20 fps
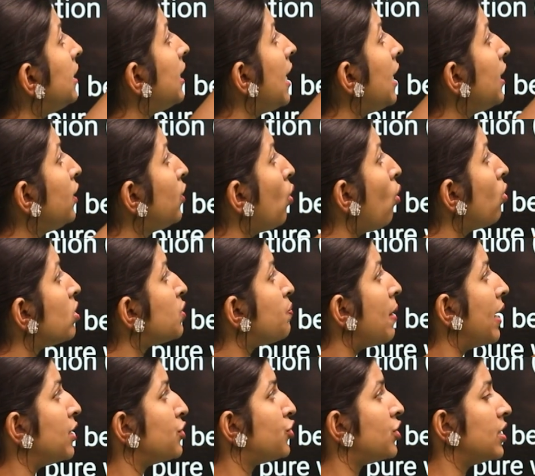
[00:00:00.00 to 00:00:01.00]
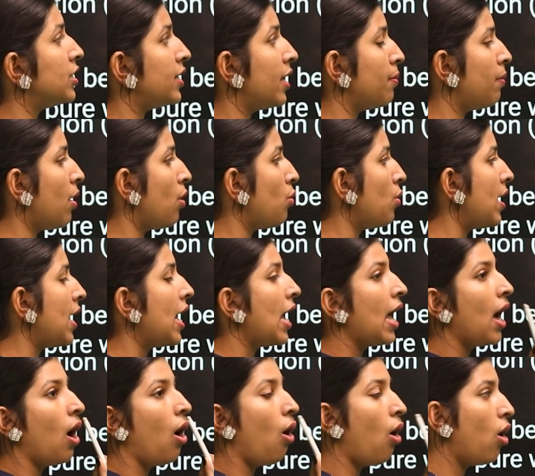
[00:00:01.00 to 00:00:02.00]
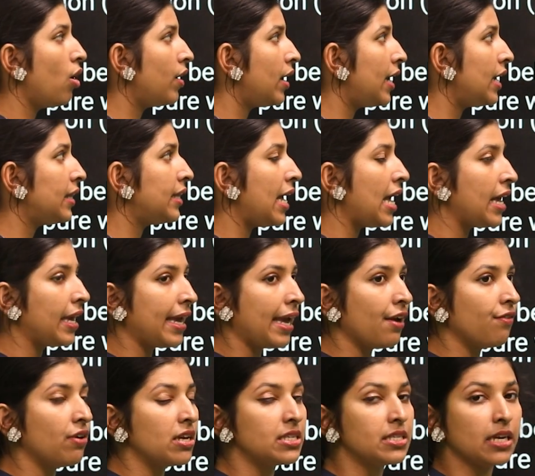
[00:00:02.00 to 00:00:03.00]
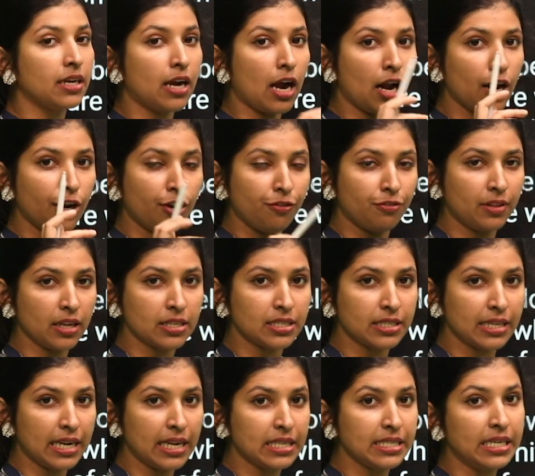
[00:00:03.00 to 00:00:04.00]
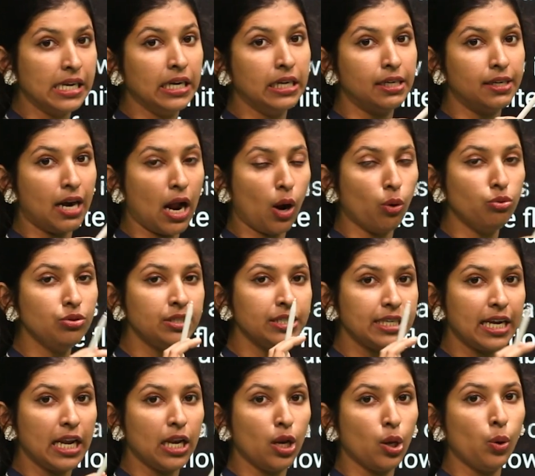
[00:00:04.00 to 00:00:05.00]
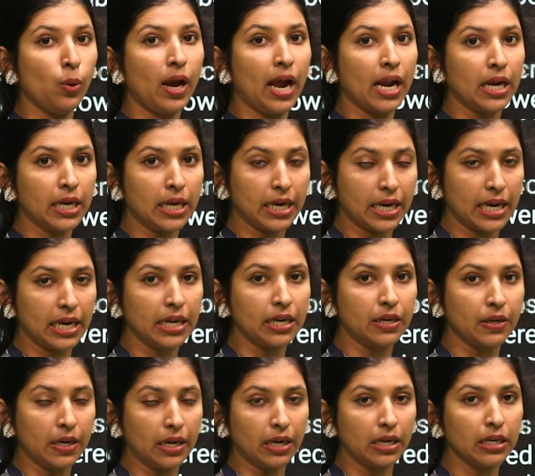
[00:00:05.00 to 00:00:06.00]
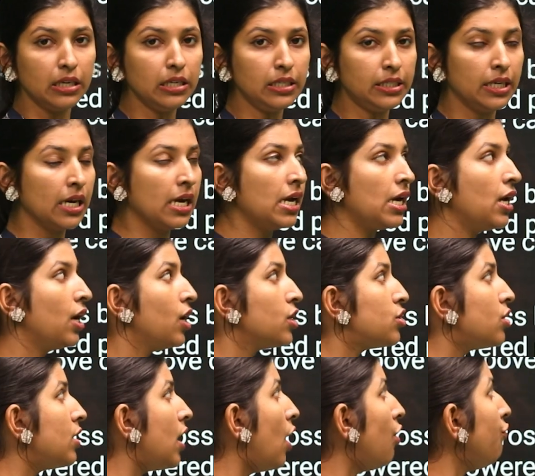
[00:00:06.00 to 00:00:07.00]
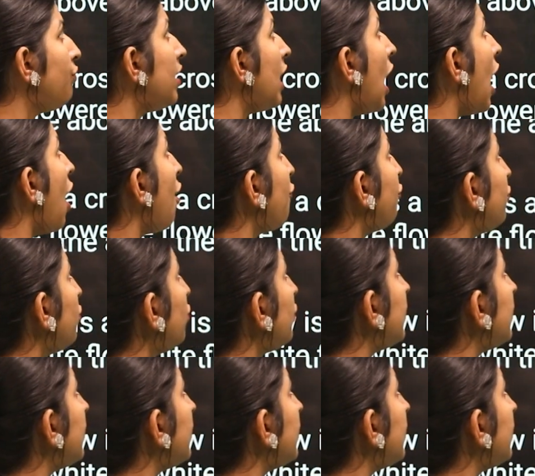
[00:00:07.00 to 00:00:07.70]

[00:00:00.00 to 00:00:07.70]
than those mentioned above. Already they gave us the color of the seeds, round, yellow and green wrinkled. So now we have to